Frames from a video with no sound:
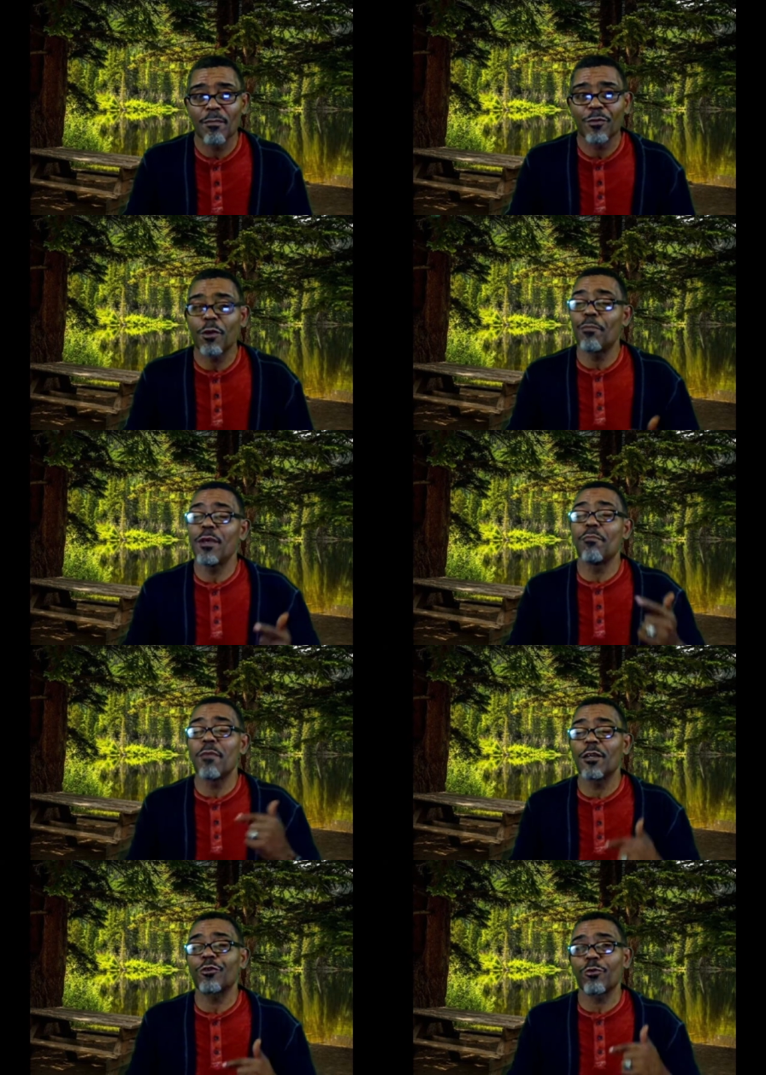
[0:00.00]
to be
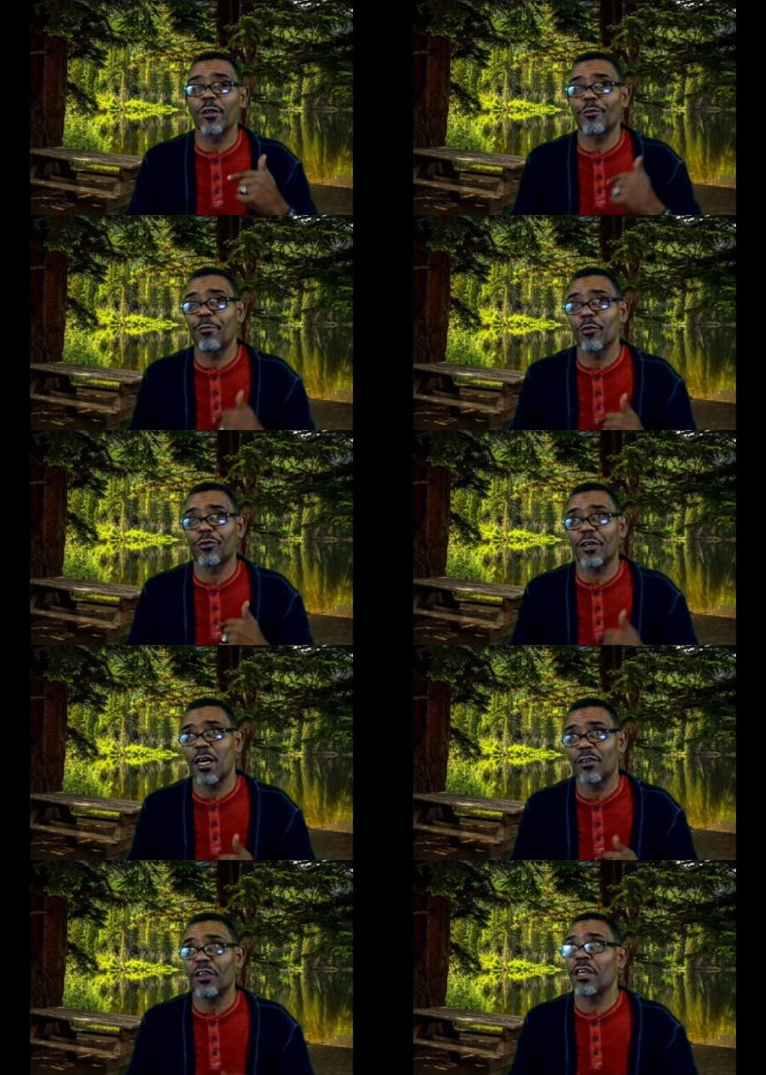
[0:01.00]
ministering spirits to
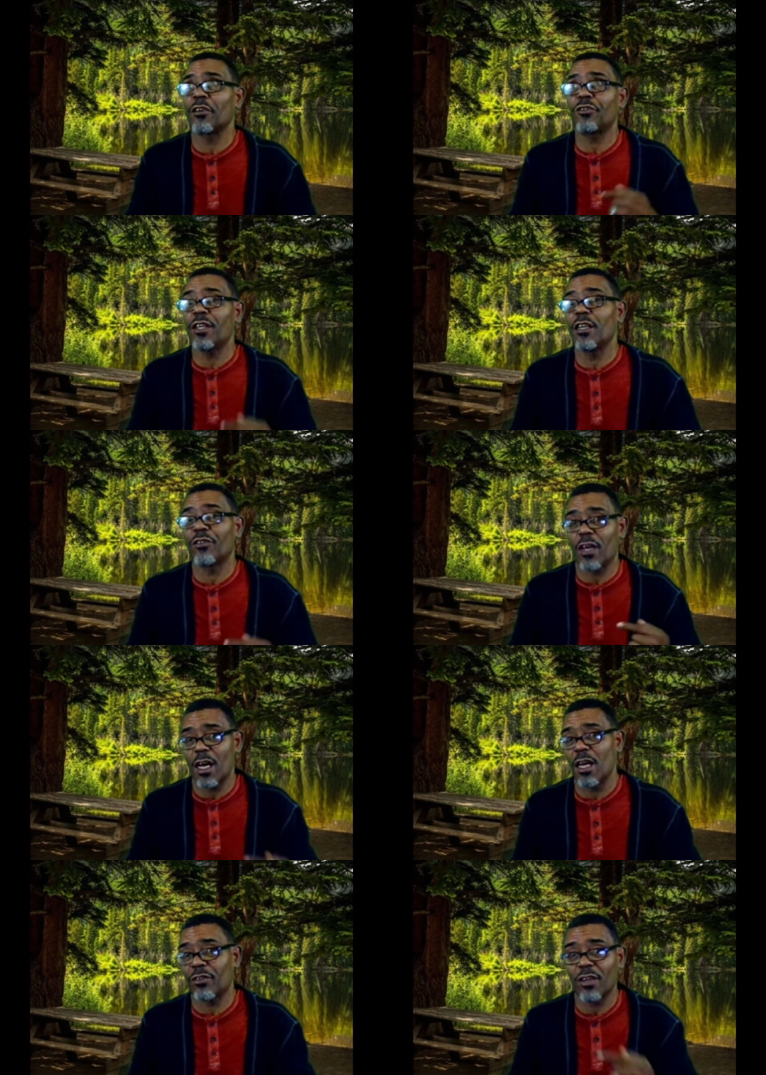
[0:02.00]
us and attend to
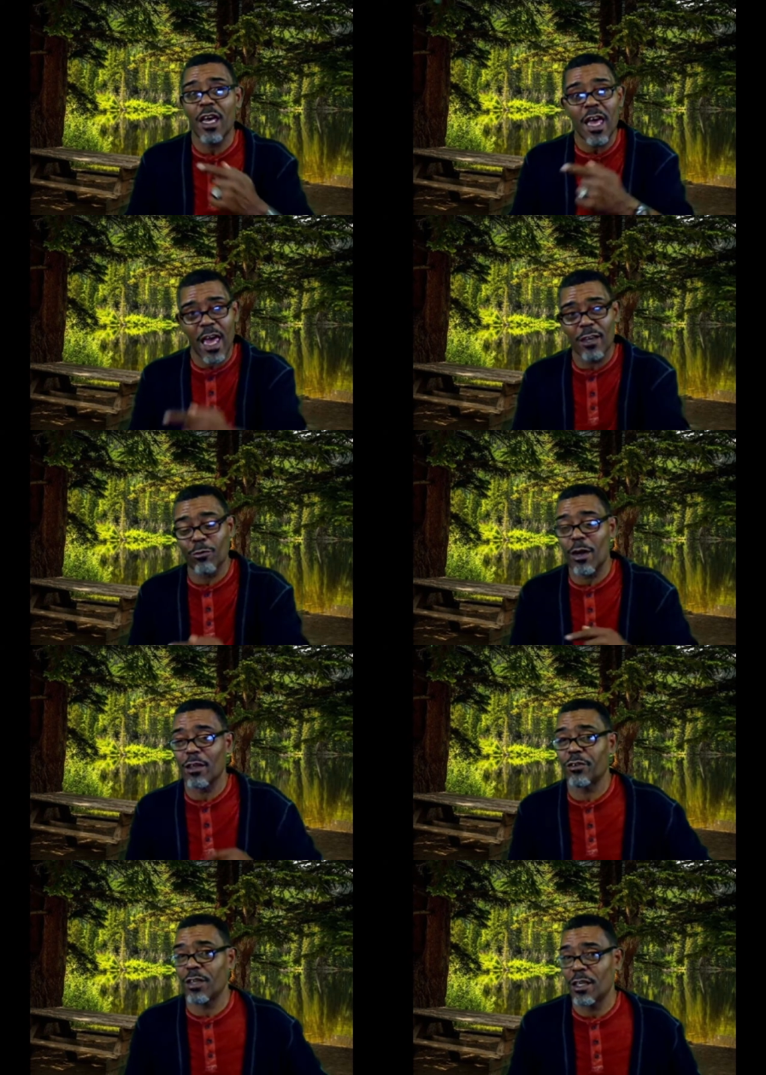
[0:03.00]
us as well
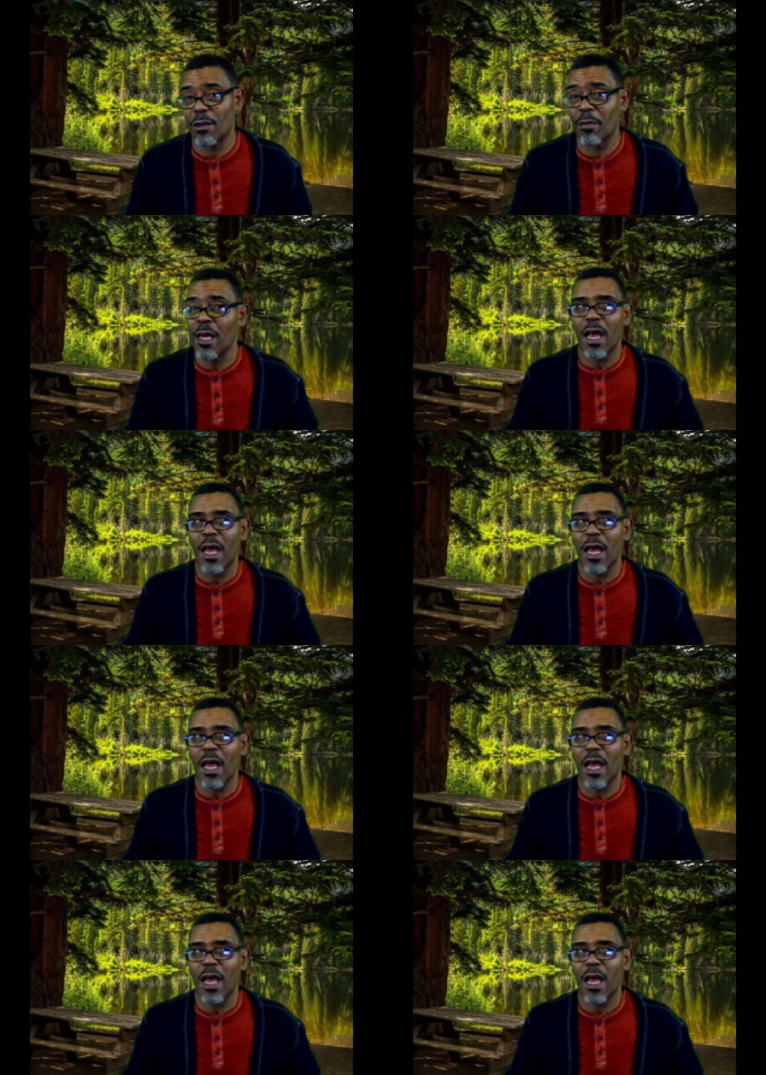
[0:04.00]
as to Him.